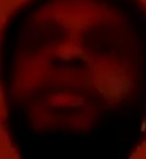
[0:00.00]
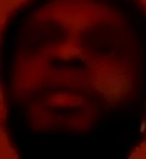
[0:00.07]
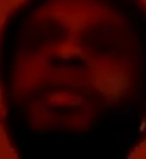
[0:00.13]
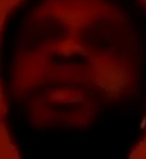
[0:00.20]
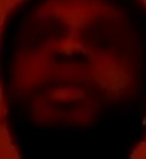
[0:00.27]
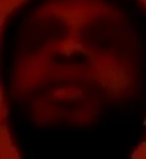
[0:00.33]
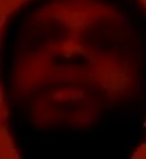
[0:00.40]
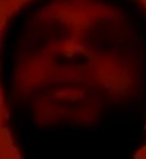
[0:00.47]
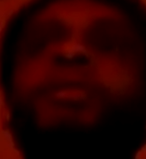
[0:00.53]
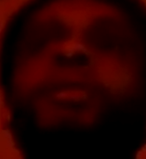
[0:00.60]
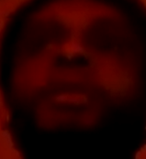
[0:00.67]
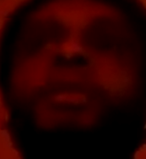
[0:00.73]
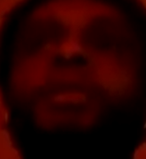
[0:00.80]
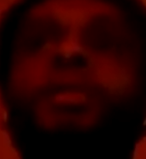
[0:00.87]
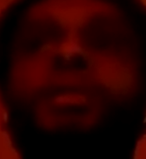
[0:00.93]
is just so
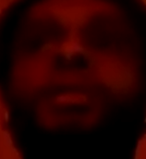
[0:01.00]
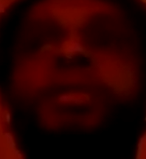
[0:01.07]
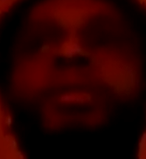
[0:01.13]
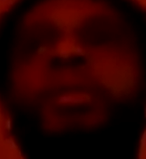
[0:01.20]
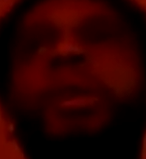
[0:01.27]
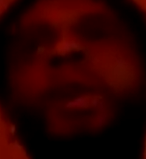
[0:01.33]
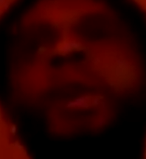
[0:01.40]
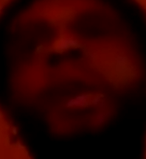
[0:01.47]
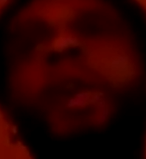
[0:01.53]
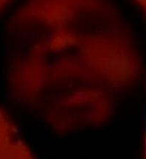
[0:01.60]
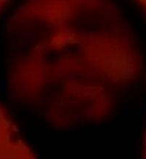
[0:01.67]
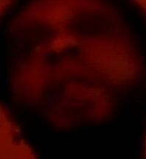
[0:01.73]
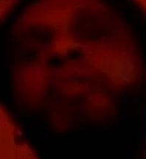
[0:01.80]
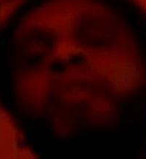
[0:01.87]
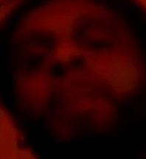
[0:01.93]
focused on
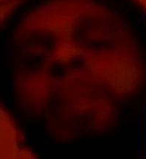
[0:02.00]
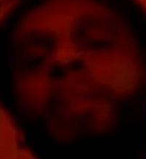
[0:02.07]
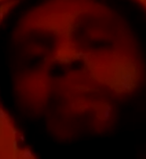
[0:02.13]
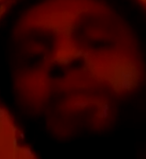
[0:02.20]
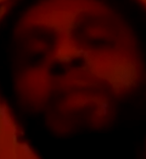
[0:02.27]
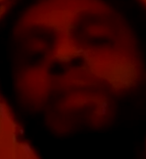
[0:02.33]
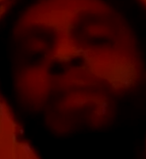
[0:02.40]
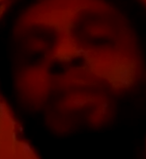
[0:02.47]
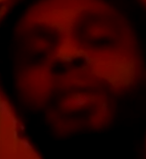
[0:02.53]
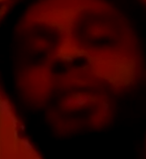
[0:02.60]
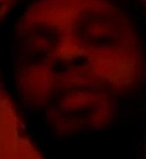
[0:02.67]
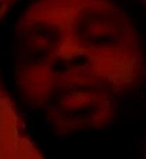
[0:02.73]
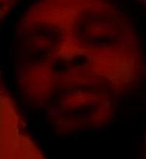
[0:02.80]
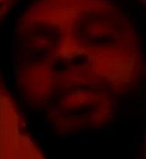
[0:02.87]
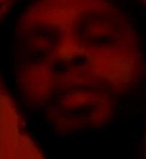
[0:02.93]
trying to be the
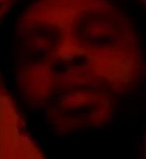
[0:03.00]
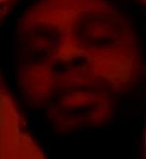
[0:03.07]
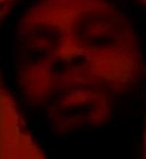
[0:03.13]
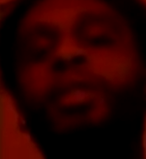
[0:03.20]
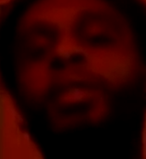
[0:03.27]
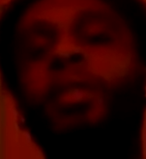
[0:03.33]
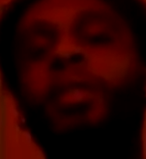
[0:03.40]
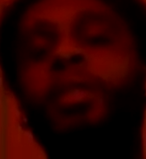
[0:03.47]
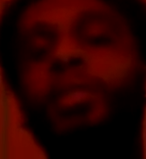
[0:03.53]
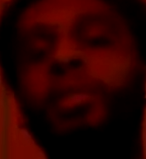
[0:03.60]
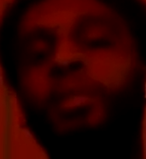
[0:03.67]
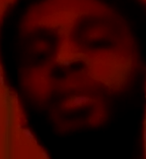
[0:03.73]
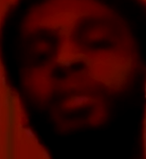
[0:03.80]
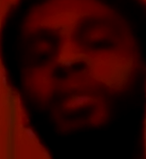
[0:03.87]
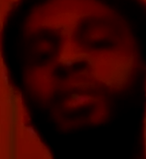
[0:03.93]
one to blow up
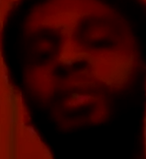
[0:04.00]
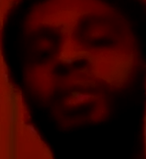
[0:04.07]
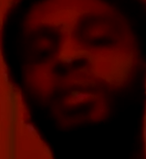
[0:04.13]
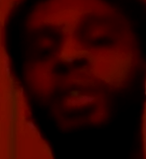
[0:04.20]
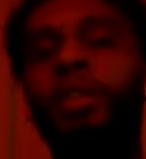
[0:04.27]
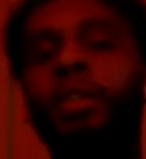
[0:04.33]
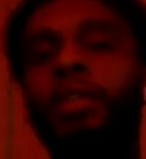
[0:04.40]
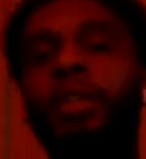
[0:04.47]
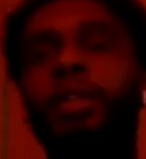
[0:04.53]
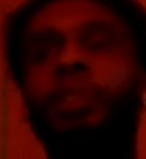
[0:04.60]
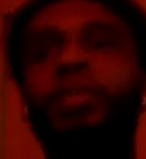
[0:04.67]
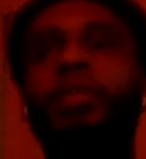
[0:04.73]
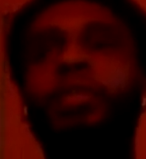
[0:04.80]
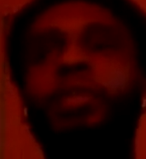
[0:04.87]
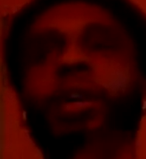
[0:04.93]
from here. They
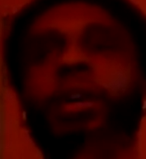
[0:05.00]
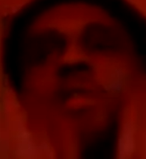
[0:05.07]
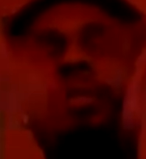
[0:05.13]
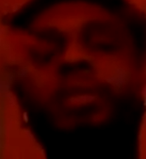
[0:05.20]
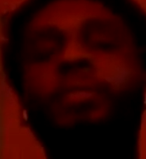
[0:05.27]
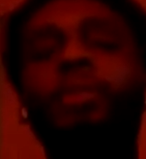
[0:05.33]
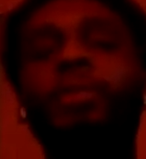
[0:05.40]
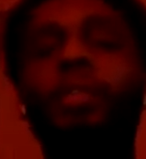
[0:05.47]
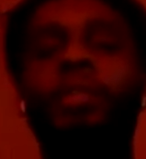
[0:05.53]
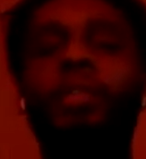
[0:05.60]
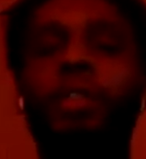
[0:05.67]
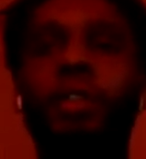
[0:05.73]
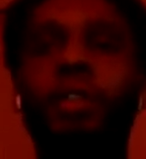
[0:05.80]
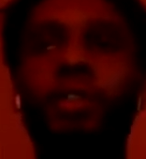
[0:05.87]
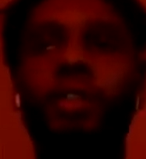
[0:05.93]
lose sight of the bigger
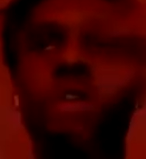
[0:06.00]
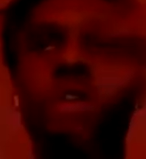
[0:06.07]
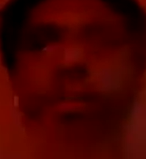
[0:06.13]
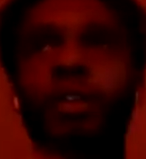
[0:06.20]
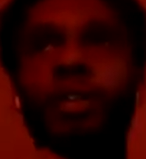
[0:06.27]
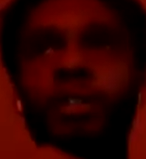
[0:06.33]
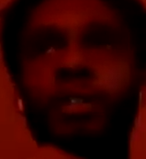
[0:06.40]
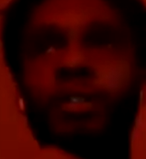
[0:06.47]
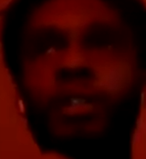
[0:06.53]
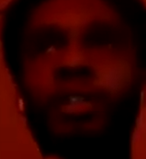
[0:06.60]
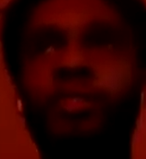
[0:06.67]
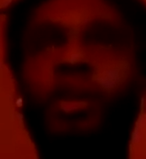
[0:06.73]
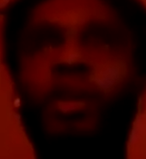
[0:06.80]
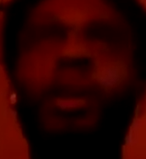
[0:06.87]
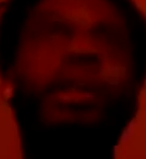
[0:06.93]
thing. Like, cause
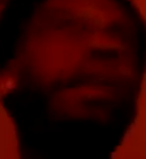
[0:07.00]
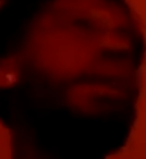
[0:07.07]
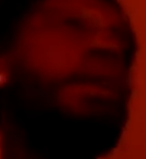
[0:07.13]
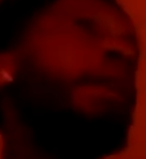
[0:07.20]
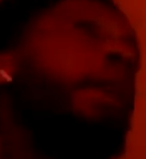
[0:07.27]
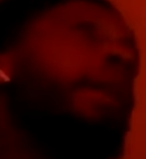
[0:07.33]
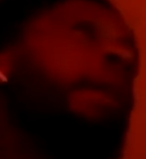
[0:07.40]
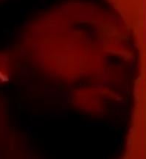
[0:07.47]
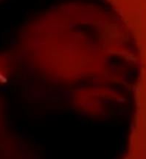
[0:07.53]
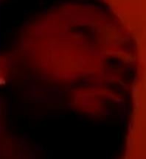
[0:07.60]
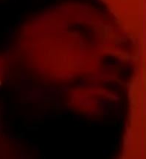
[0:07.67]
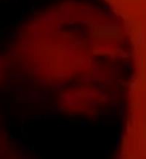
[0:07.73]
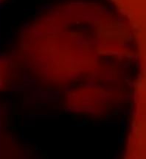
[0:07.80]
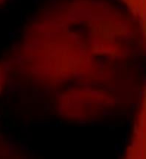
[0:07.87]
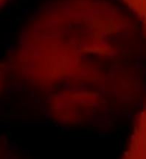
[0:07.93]
that's why lately I've been
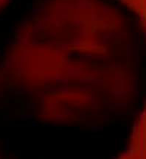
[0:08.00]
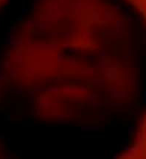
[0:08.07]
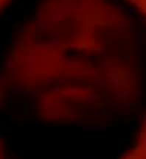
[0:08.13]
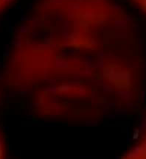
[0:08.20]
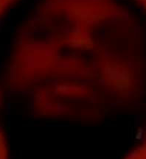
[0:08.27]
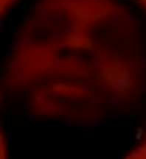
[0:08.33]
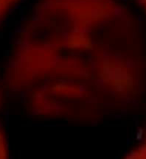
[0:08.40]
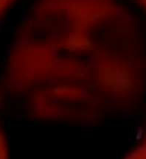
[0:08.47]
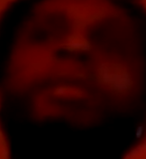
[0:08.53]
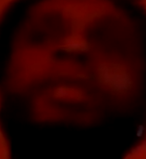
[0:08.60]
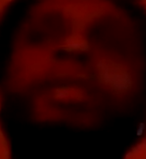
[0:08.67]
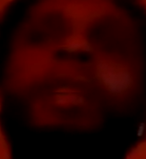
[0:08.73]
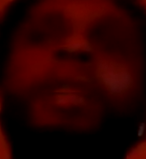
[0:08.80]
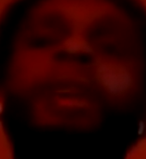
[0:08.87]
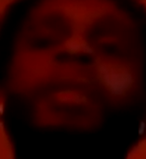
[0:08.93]
reaching out to
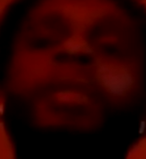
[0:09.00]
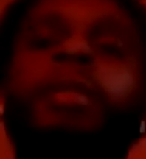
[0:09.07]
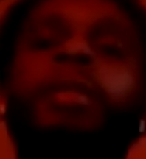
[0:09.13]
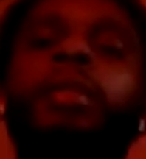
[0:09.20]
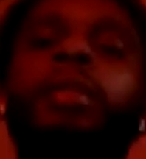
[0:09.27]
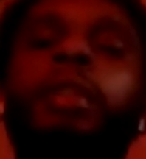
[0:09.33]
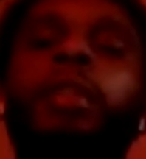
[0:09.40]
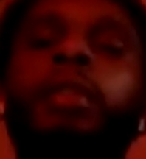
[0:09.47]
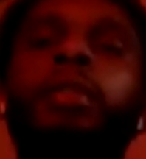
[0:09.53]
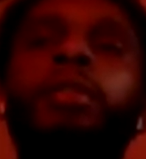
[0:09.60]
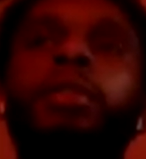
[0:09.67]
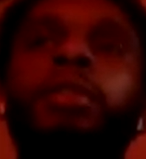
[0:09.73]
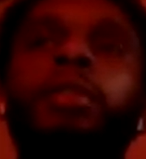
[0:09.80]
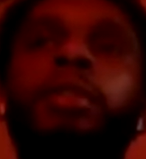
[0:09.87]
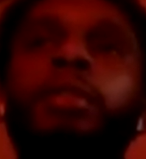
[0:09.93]
collab with other
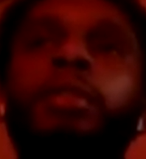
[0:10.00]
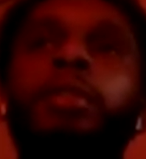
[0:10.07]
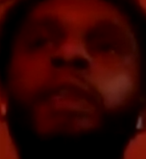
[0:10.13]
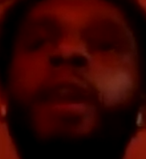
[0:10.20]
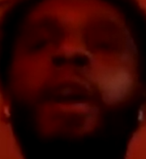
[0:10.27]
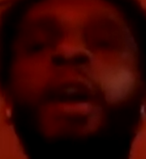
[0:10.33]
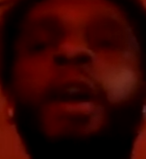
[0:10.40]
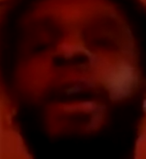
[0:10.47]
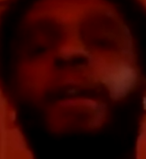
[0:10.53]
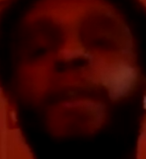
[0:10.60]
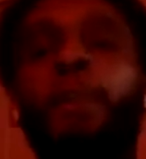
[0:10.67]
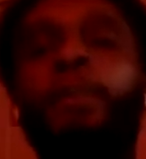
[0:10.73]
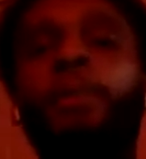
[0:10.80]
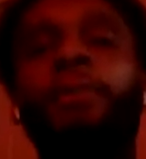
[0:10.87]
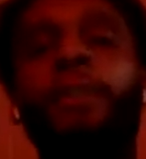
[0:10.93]
artists. Like, shit, if
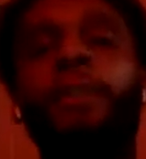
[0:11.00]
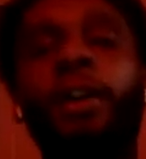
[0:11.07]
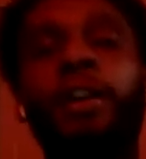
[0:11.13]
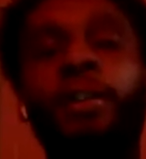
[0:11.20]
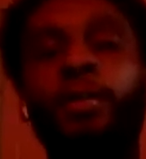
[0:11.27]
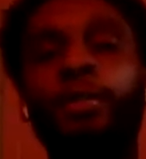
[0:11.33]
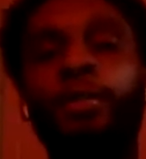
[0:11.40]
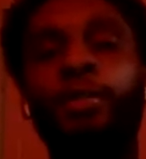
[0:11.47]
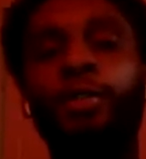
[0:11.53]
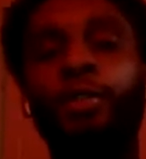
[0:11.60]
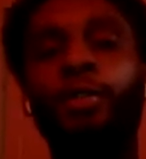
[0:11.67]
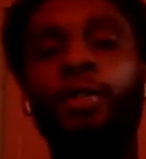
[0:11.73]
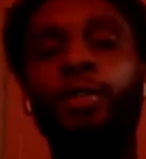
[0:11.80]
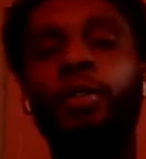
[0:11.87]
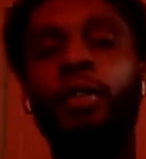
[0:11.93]
I'm a fan of what you're
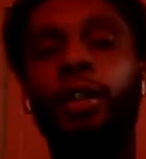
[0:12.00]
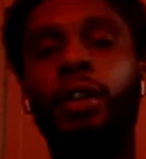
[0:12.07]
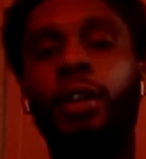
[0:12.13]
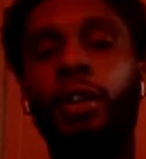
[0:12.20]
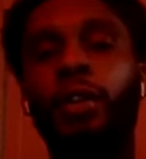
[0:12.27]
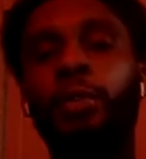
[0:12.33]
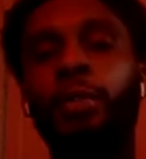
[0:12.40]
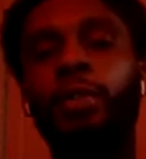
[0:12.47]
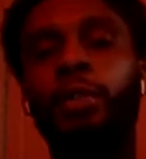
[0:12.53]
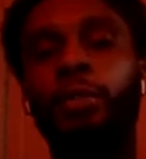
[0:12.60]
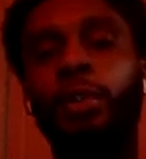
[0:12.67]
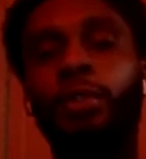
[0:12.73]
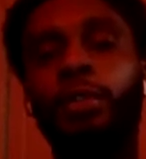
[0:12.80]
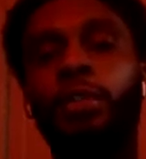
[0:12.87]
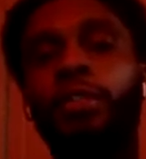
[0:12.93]
doing, I think we can
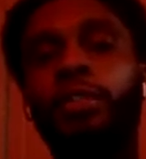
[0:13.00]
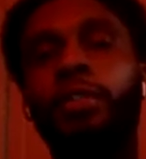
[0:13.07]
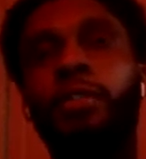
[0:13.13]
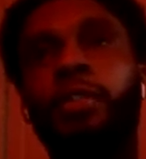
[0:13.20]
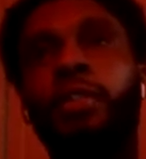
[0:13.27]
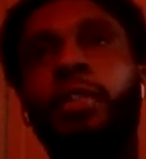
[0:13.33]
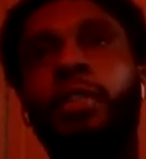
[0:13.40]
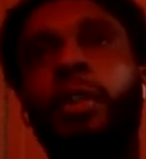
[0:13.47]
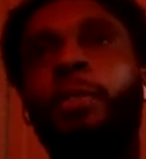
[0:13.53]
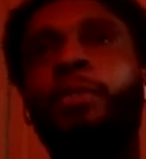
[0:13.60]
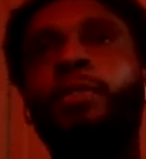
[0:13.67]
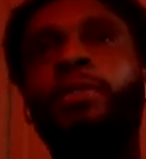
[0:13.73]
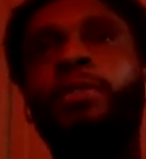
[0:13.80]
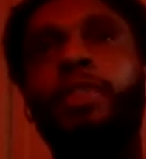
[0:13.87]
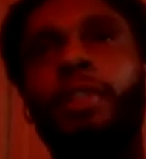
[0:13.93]
make a good song. I'm
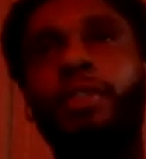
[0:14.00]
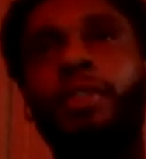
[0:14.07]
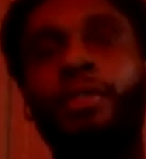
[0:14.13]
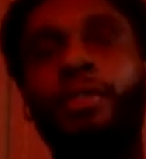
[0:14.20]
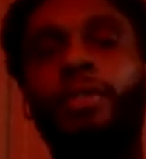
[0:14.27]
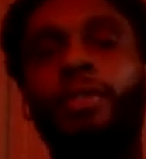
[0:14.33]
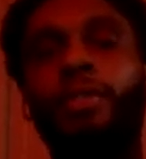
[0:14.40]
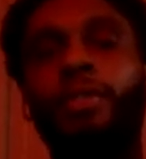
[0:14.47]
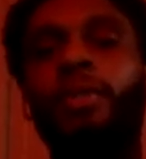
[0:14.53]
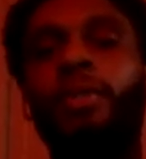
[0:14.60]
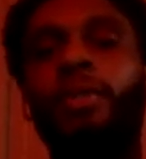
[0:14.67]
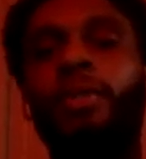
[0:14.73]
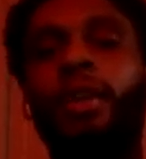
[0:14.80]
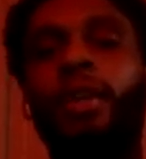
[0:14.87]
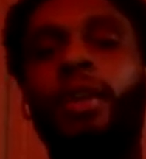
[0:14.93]
gonna reach out to you
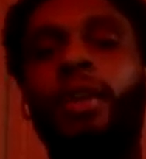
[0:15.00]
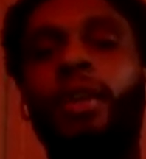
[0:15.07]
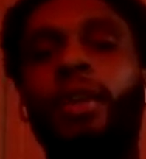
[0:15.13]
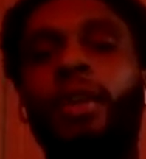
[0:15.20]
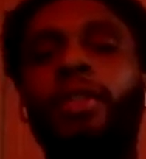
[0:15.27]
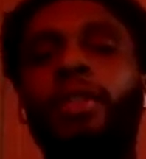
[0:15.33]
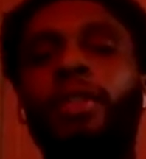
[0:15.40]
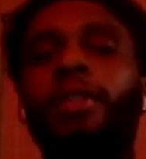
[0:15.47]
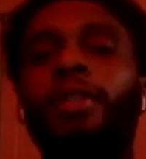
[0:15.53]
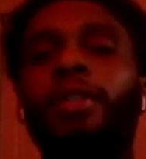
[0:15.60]
like,